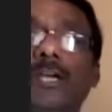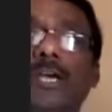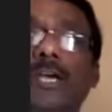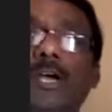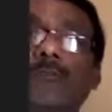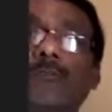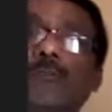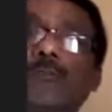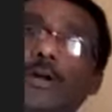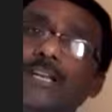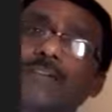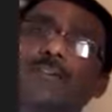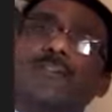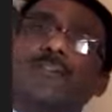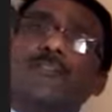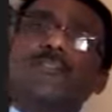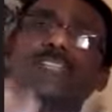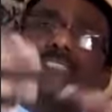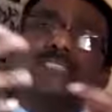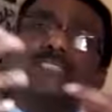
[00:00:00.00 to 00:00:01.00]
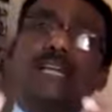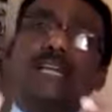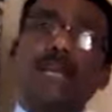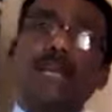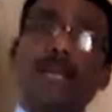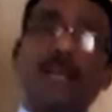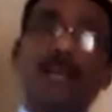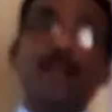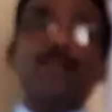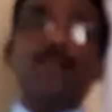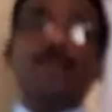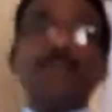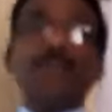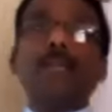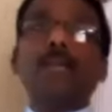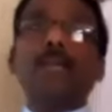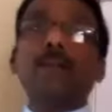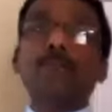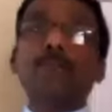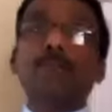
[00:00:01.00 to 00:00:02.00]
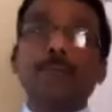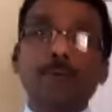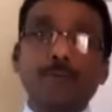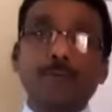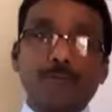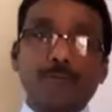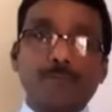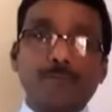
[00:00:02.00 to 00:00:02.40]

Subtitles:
Whatever we say, we can prove